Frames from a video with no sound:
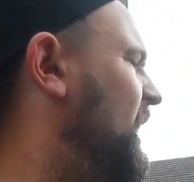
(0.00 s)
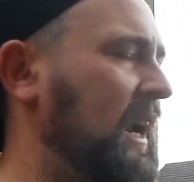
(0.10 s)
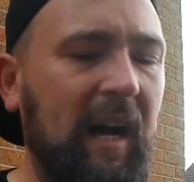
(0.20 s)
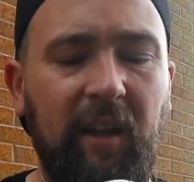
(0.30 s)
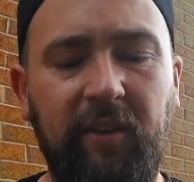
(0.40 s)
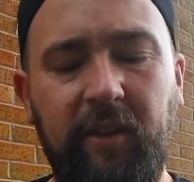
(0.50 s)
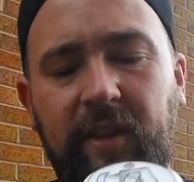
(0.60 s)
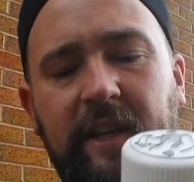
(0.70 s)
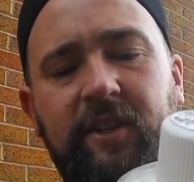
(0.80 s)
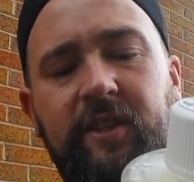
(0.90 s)
And
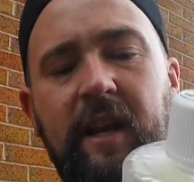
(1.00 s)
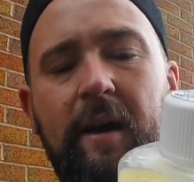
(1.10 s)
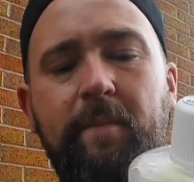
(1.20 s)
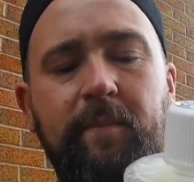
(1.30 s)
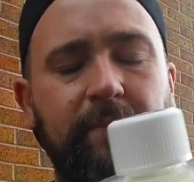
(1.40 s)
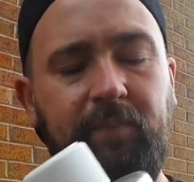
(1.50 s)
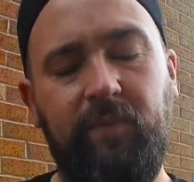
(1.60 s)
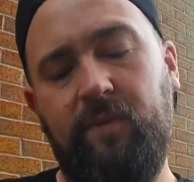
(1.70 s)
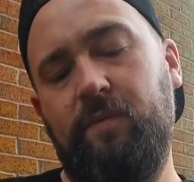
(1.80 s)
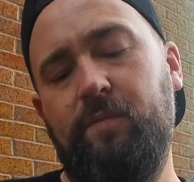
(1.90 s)
this
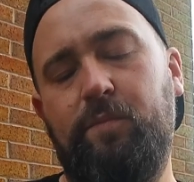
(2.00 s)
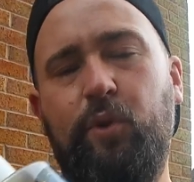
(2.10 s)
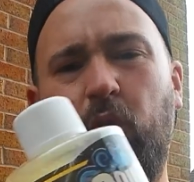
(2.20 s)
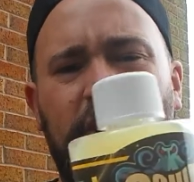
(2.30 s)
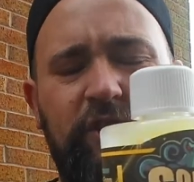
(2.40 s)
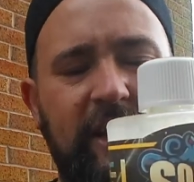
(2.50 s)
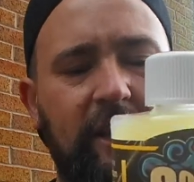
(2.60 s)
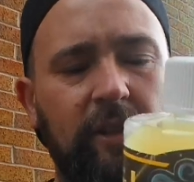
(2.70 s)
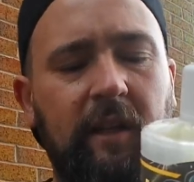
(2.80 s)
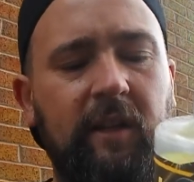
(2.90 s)
Pro
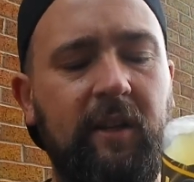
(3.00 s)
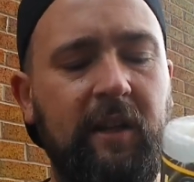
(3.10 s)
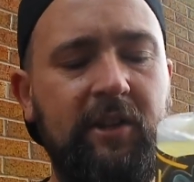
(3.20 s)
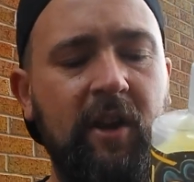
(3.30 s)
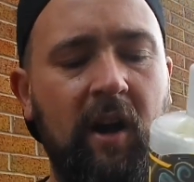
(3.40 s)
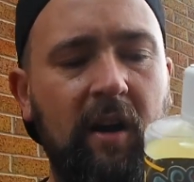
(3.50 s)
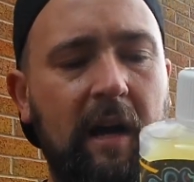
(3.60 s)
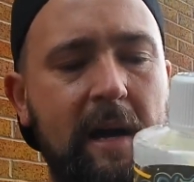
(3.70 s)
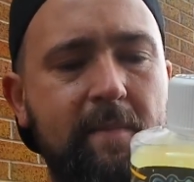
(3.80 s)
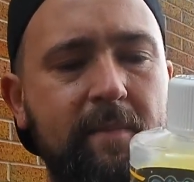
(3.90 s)
Seal, it's not.
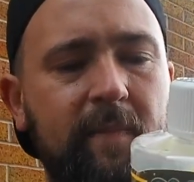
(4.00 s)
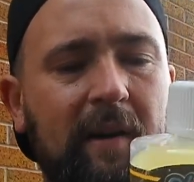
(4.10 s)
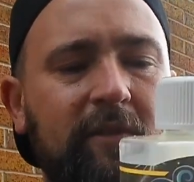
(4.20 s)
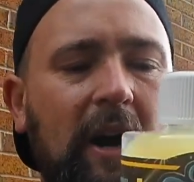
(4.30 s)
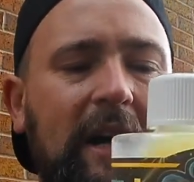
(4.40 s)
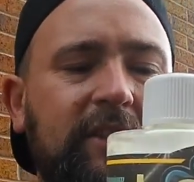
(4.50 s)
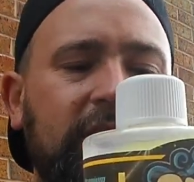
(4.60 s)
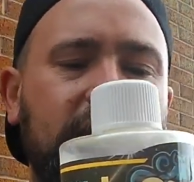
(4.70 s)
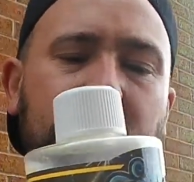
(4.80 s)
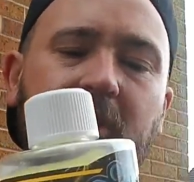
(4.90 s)
I've not
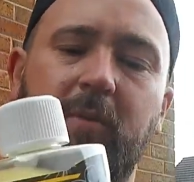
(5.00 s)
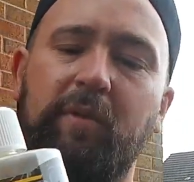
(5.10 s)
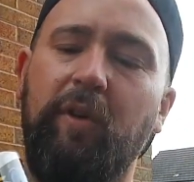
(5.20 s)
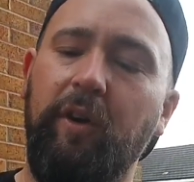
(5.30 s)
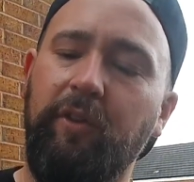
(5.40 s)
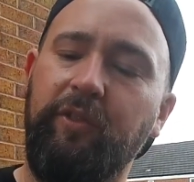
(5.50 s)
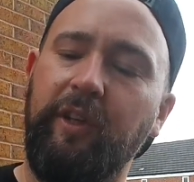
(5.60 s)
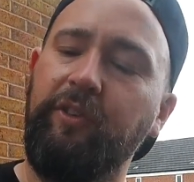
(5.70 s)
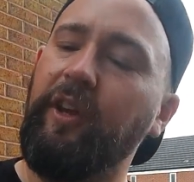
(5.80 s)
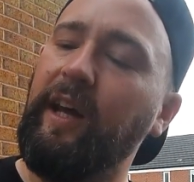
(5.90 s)
actually used this before
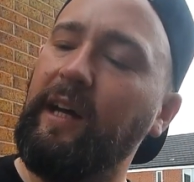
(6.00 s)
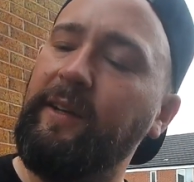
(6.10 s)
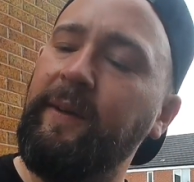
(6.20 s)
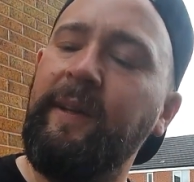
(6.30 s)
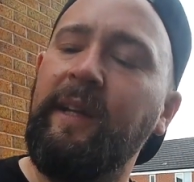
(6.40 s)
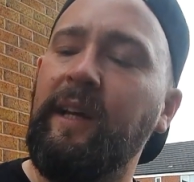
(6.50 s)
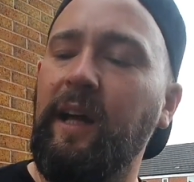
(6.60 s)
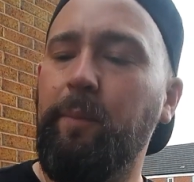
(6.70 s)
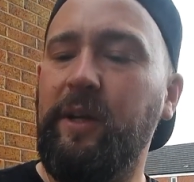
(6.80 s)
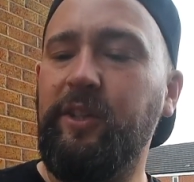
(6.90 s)
until today.
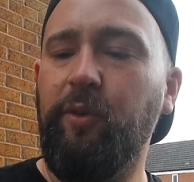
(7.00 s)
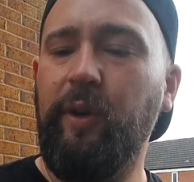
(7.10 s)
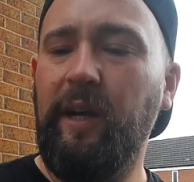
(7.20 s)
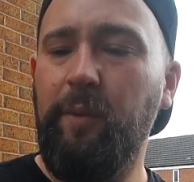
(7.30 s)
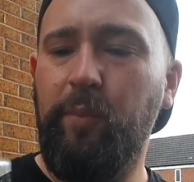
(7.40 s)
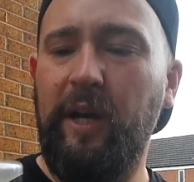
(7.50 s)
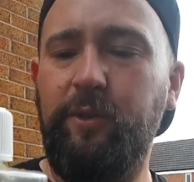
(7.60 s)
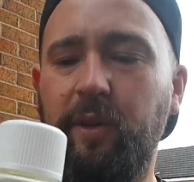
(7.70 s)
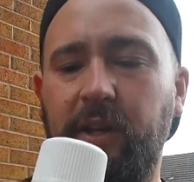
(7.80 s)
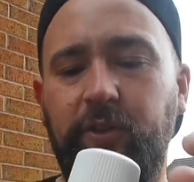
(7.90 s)
I'm actually really impressed with it.